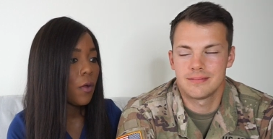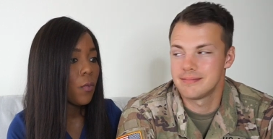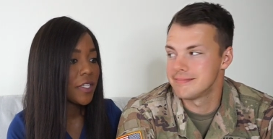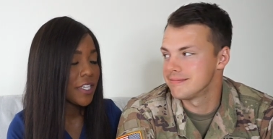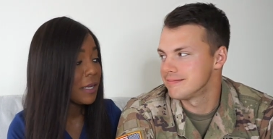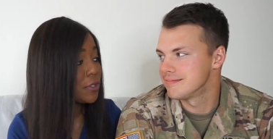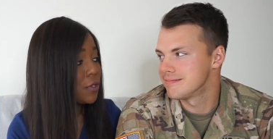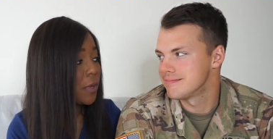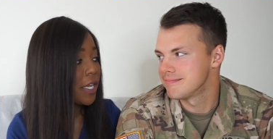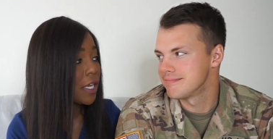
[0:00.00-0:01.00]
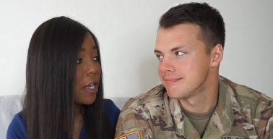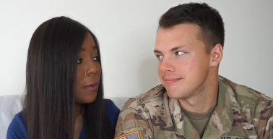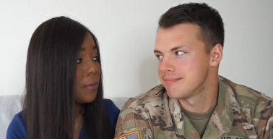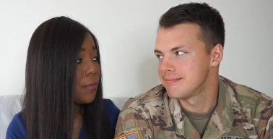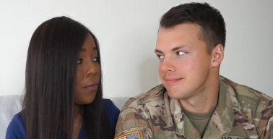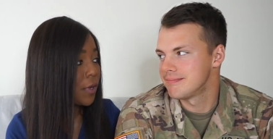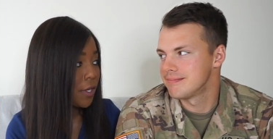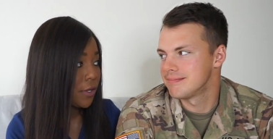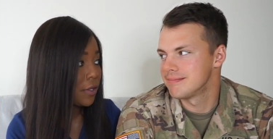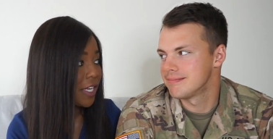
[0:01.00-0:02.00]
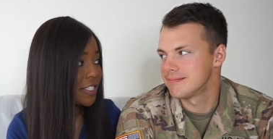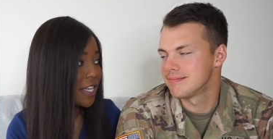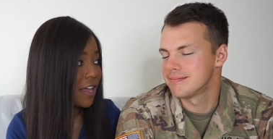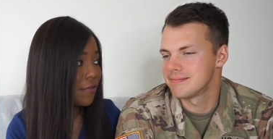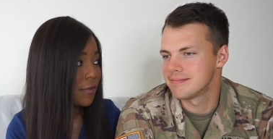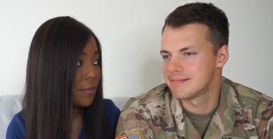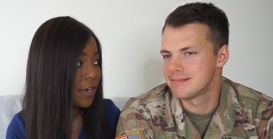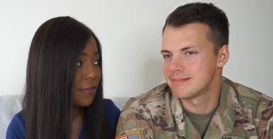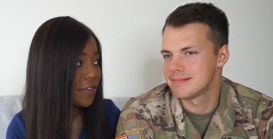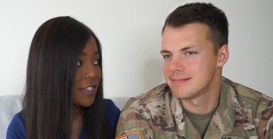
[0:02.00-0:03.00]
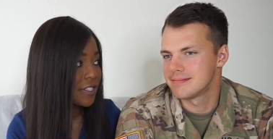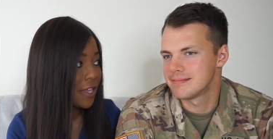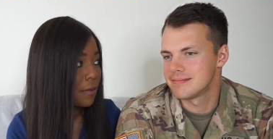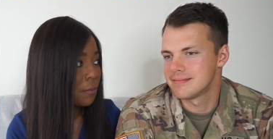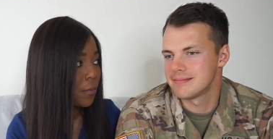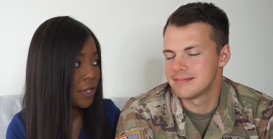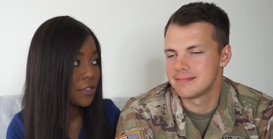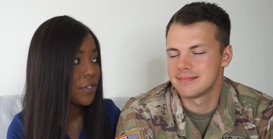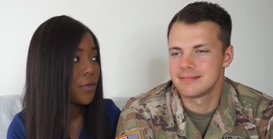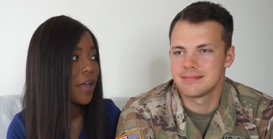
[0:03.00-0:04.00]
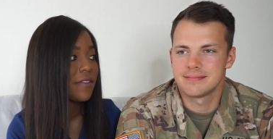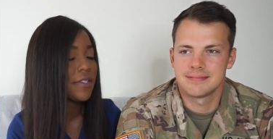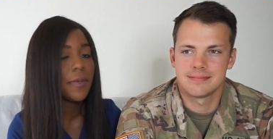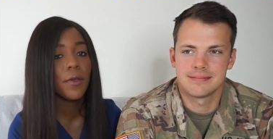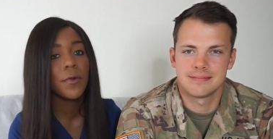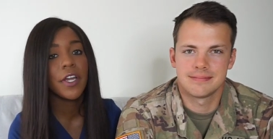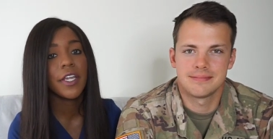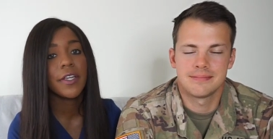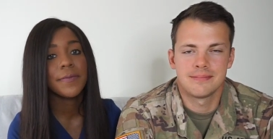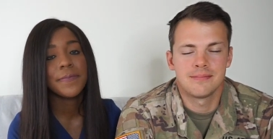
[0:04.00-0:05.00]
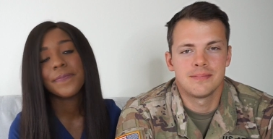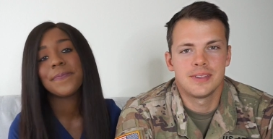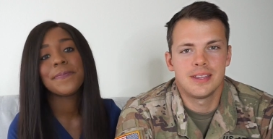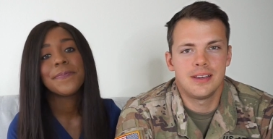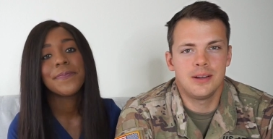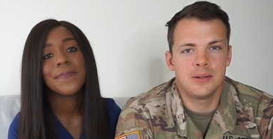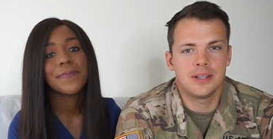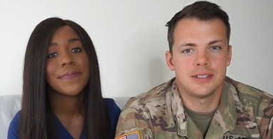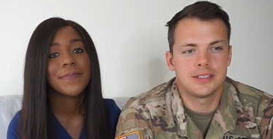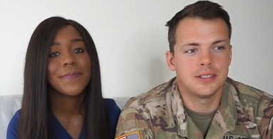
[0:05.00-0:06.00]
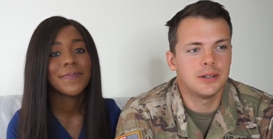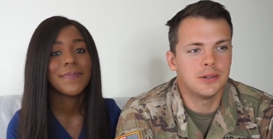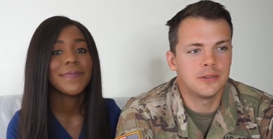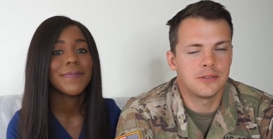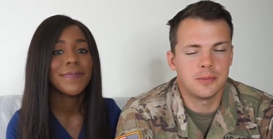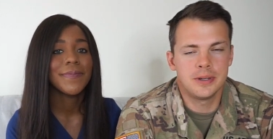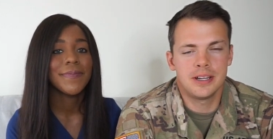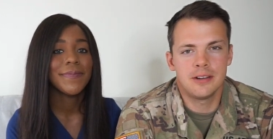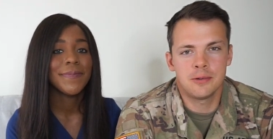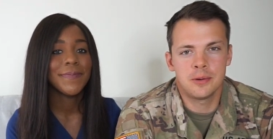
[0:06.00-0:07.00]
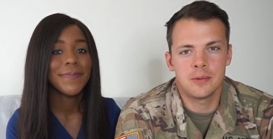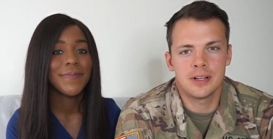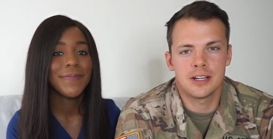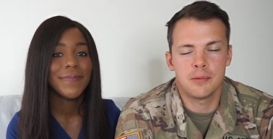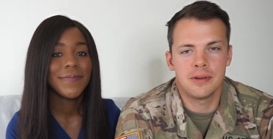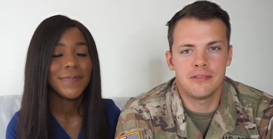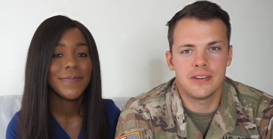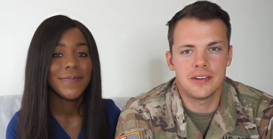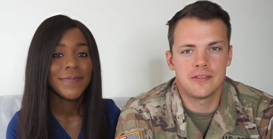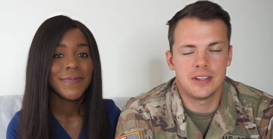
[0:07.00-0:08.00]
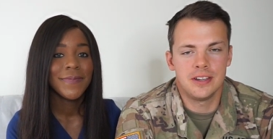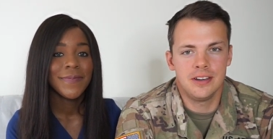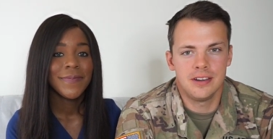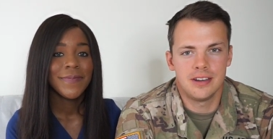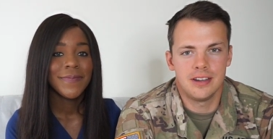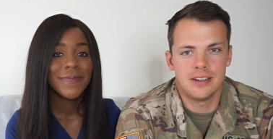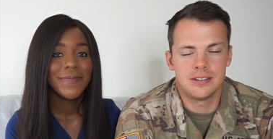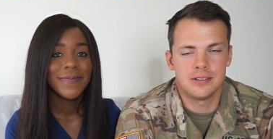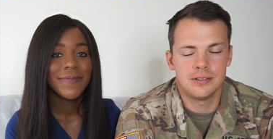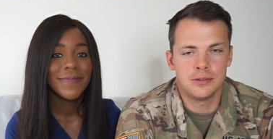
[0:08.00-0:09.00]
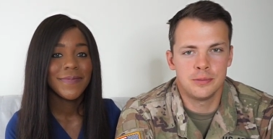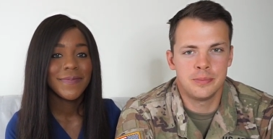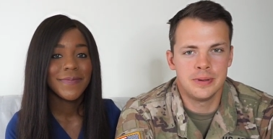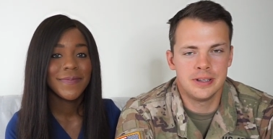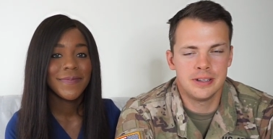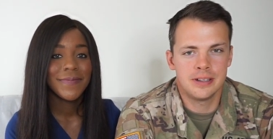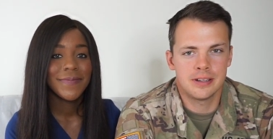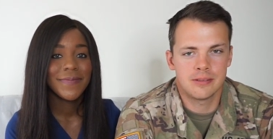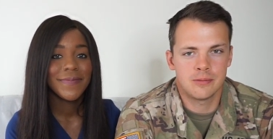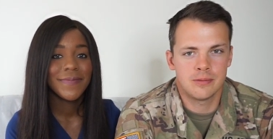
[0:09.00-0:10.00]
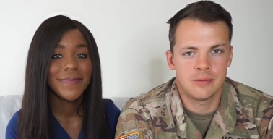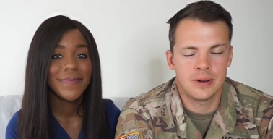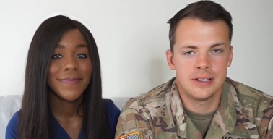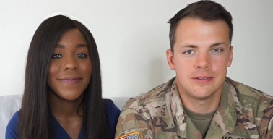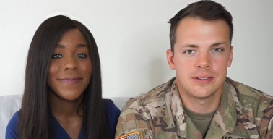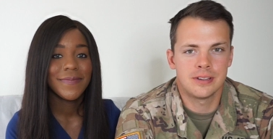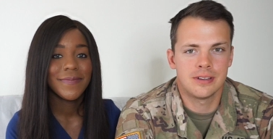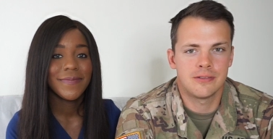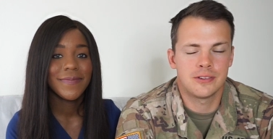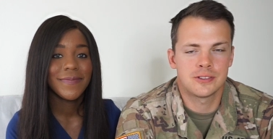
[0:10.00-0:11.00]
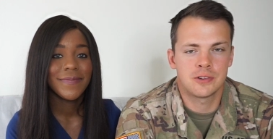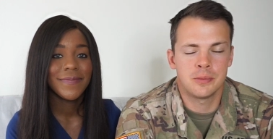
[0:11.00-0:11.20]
Speaker 1: what time do you wake up? What do you like to have for breakfast? And when do you have to be at work?
Speaker 2: Okay, so for me, I normally wake up at 5:10 to be ready for the first